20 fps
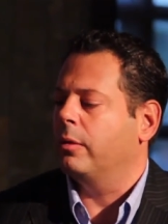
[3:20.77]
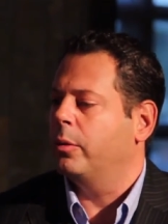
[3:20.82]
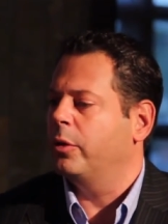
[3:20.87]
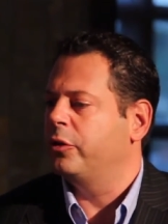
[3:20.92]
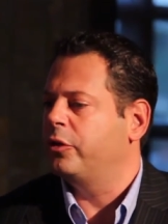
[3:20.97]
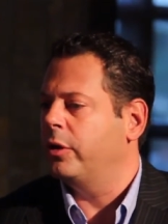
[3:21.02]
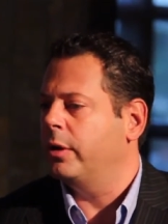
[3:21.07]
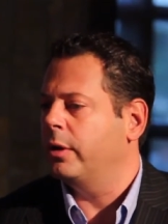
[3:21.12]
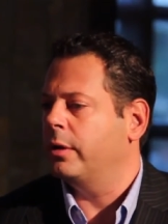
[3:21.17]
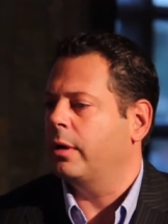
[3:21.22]

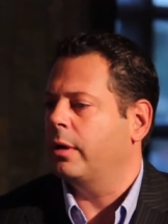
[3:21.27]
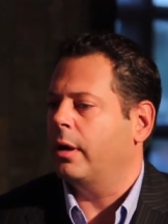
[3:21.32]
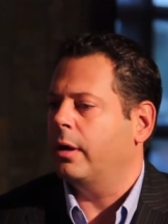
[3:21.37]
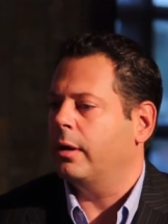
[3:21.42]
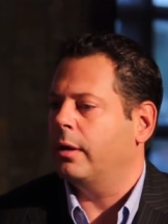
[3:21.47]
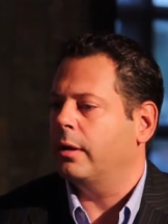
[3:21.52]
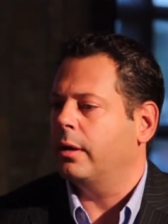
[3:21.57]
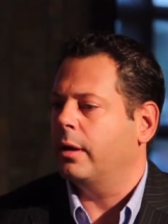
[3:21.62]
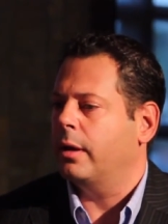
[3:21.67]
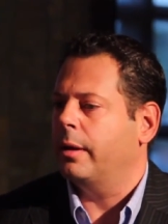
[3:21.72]
Was it?
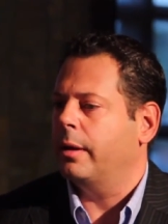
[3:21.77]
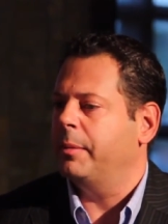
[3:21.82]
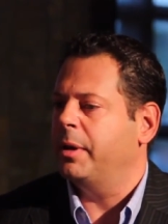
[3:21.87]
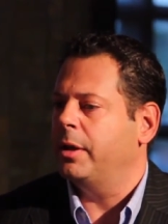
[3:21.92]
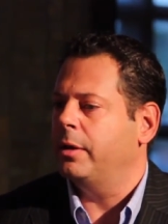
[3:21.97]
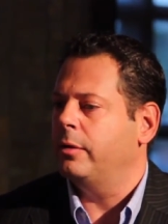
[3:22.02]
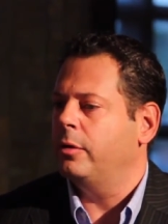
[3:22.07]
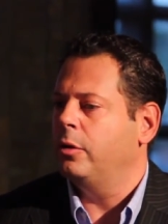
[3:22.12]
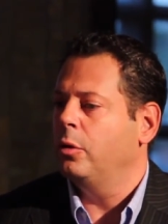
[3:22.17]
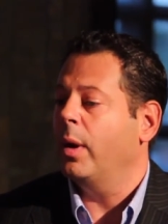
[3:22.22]
Uh, I
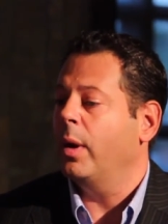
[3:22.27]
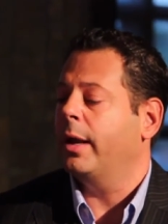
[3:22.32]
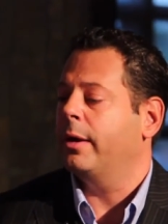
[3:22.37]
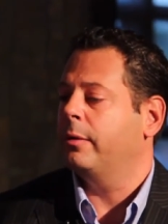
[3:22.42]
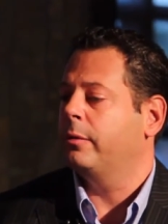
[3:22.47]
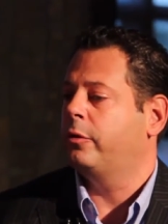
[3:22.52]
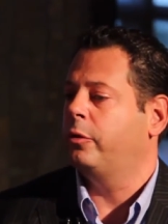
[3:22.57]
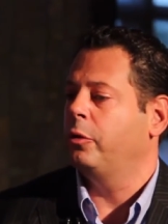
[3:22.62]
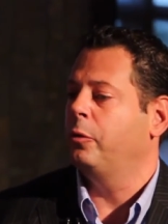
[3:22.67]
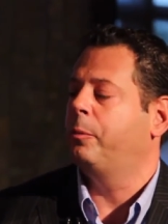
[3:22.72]
mean, you
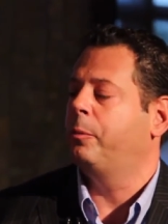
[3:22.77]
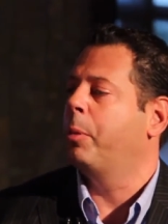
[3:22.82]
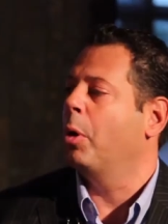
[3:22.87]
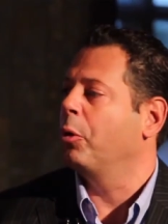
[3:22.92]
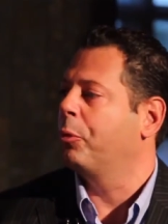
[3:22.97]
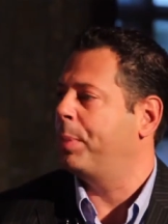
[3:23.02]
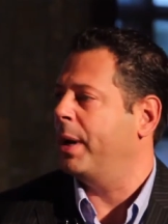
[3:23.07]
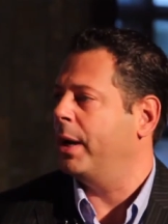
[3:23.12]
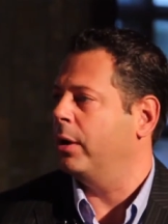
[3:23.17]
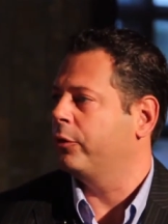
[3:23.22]
had two,
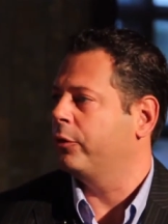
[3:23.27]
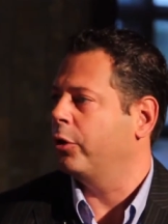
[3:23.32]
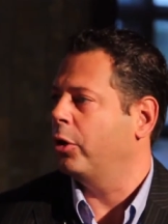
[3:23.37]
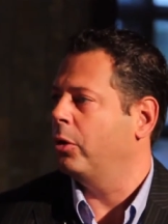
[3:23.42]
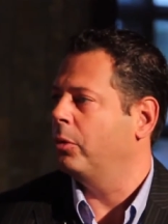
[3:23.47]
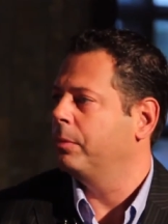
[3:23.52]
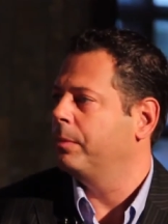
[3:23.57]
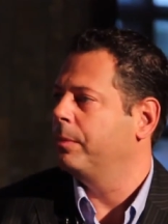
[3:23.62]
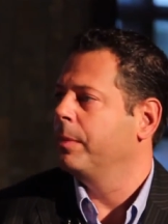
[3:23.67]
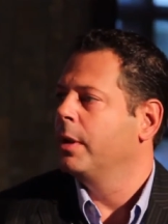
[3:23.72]
both parents
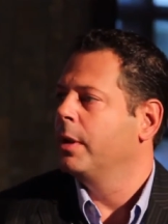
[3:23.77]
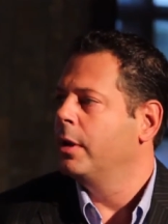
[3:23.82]
home,